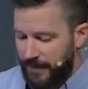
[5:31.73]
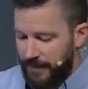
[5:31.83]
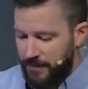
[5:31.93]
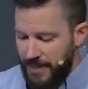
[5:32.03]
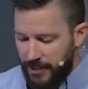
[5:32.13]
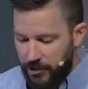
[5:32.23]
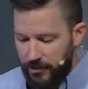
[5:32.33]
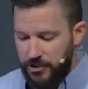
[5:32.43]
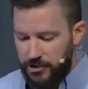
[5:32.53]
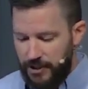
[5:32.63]
Being a
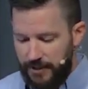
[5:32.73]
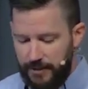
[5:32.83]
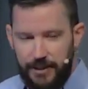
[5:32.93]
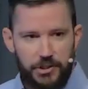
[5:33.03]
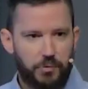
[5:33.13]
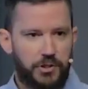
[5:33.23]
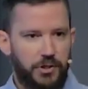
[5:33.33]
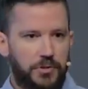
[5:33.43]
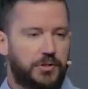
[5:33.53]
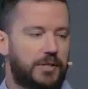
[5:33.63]
Christian gets
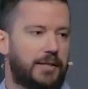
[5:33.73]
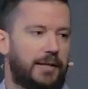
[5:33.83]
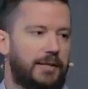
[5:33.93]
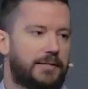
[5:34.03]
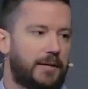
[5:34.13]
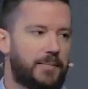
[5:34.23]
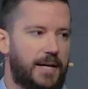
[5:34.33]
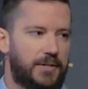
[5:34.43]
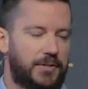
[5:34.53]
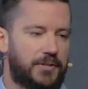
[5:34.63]
reduced in some
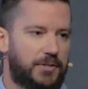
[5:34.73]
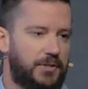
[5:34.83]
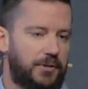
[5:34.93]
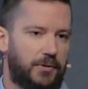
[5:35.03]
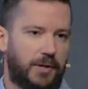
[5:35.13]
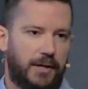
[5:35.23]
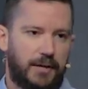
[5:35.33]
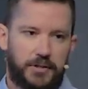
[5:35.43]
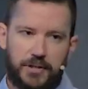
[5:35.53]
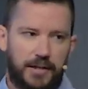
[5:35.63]
cases to
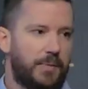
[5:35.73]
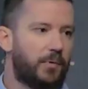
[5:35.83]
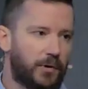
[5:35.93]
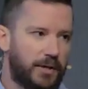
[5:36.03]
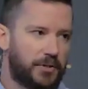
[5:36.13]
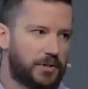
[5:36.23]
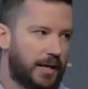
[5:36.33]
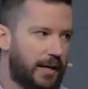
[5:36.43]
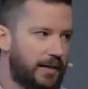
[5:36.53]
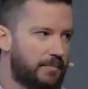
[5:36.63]
Sunday mornings
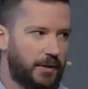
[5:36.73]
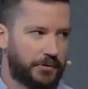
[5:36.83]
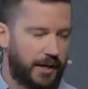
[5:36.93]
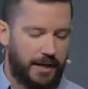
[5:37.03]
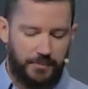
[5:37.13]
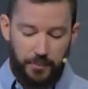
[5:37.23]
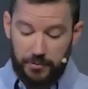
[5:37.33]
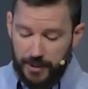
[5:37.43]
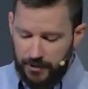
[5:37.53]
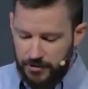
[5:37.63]
and mealtime
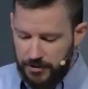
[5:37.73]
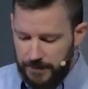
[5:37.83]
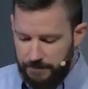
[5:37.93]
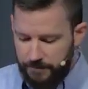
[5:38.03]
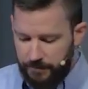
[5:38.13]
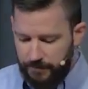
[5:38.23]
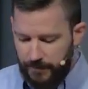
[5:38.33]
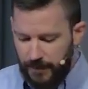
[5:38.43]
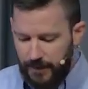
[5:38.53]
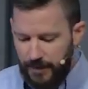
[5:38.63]
prayers.
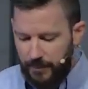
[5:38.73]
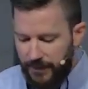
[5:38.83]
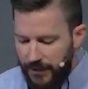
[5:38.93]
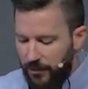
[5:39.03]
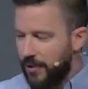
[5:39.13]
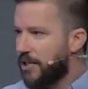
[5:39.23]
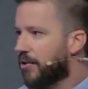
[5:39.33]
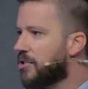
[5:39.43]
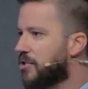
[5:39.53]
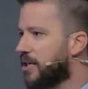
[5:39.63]
But the early
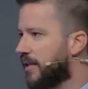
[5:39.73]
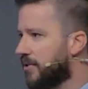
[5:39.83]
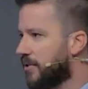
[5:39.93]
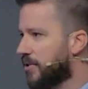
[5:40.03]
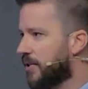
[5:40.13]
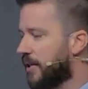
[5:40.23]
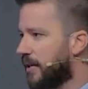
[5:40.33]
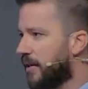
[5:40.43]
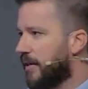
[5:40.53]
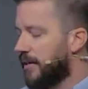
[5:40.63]
Christians
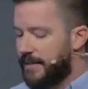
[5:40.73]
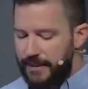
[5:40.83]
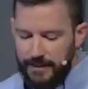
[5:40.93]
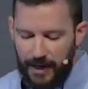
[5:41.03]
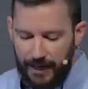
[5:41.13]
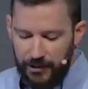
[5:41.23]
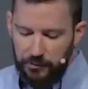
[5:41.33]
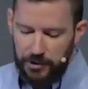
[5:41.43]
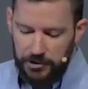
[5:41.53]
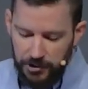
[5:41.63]
did not
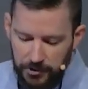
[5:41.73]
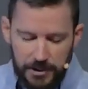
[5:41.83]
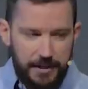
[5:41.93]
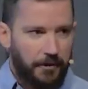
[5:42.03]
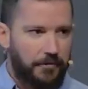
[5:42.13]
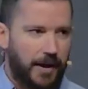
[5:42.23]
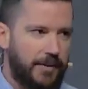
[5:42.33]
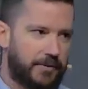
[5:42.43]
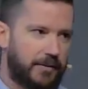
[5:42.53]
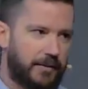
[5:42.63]
reduce their
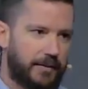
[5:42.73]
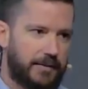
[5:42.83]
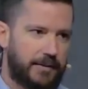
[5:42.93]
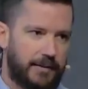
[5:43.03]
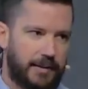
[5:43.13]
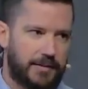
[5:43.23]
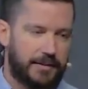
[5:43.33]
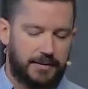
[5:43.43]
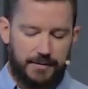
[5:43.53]
faith to this.